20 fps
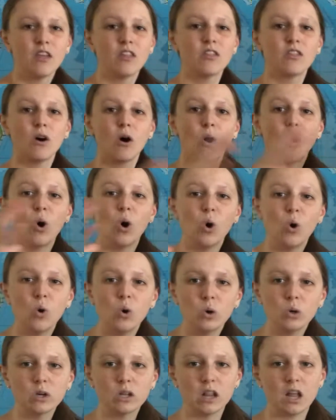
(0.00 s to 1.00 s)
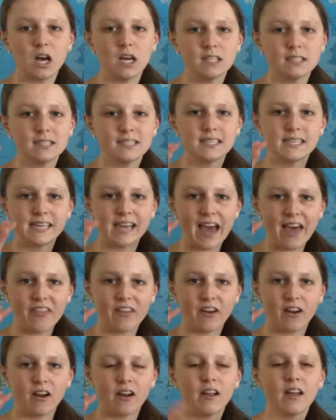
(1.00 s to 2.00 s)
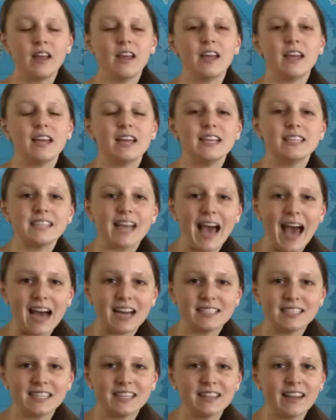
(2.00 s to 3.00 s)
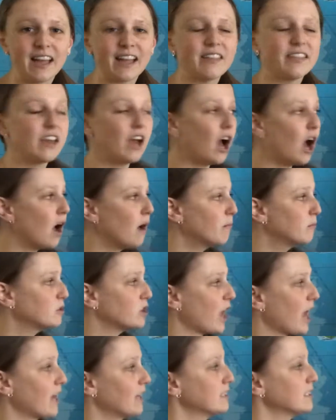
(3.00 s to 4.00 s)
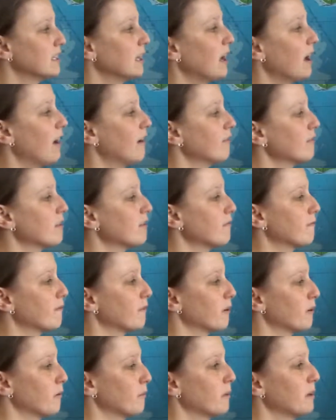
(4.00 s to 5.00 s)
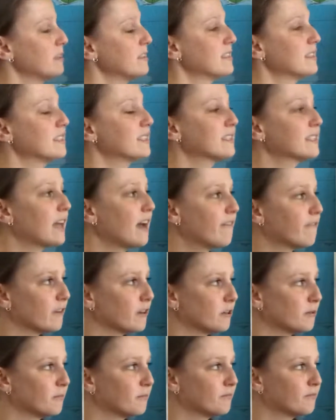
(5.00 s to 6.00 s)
The whole clause together is acting like the object of the verb discover.